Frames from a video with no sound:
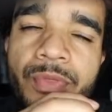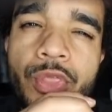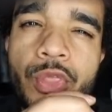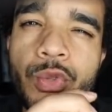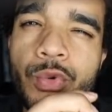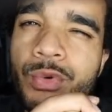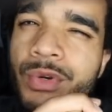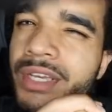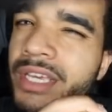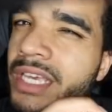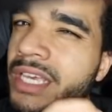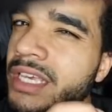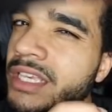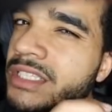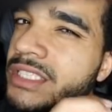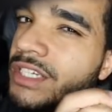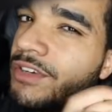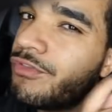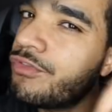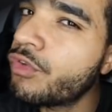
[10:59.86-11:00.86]
3
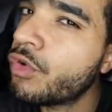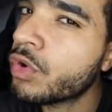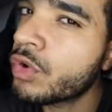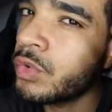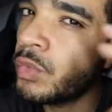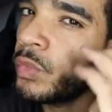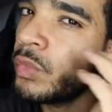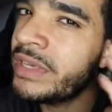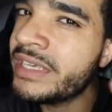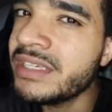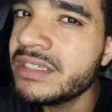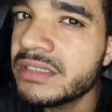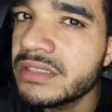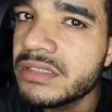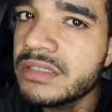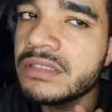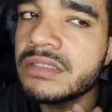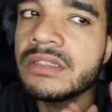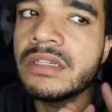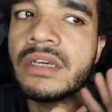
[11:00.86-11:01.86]
to 4
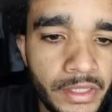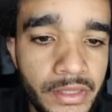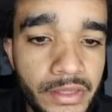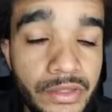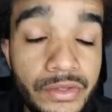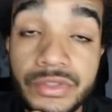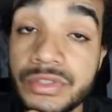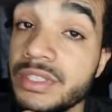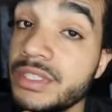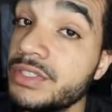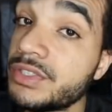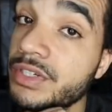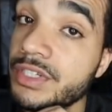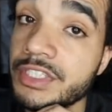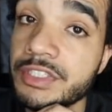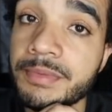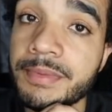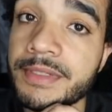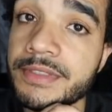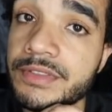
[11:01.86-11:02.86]
weeks. Those things are
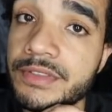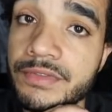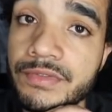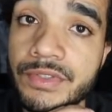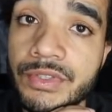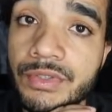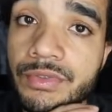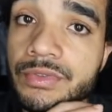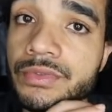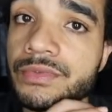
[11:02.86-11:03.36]
expensive too,